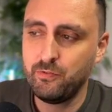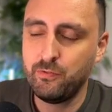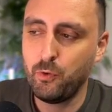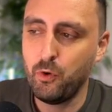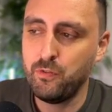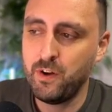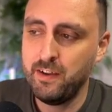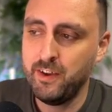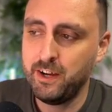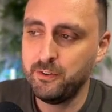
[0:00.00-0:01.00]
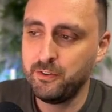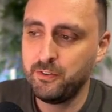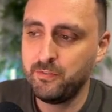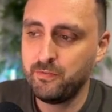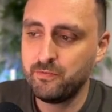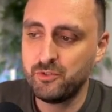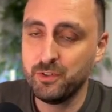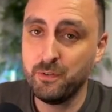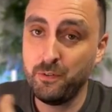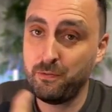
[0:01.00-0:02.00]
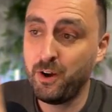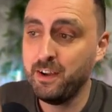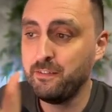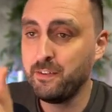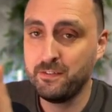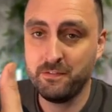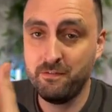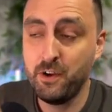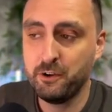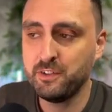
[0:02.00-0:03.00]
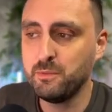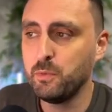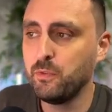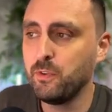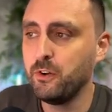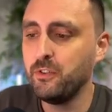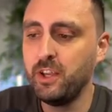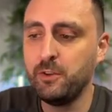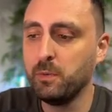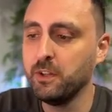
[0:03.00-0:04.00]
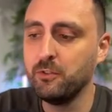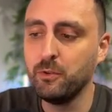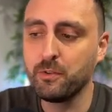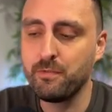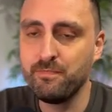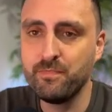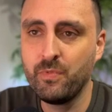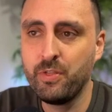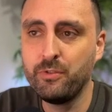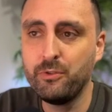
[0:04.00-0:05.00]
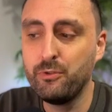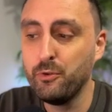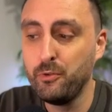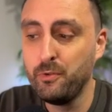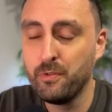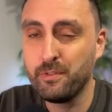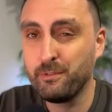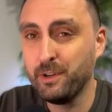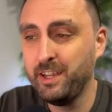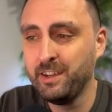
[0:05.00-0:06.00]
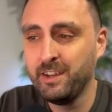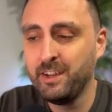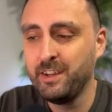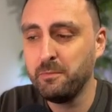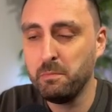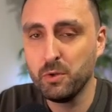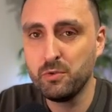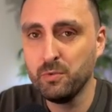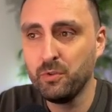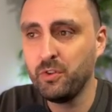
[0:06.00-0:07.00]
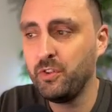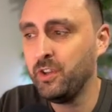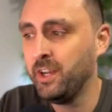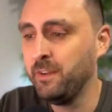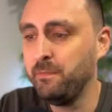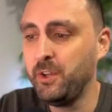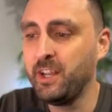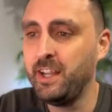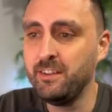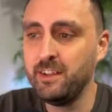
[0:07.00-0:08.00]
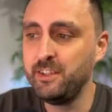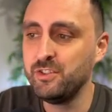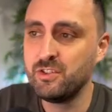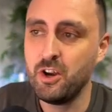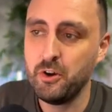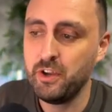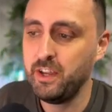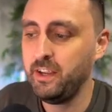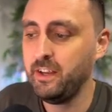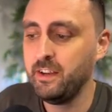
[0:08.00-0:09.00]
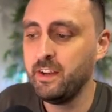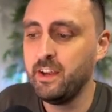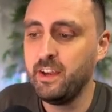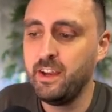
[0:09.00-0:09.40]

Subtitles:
4 or 5 hours just for 5 very simple flows. Each one took 2-3 modules. You can easily just go in,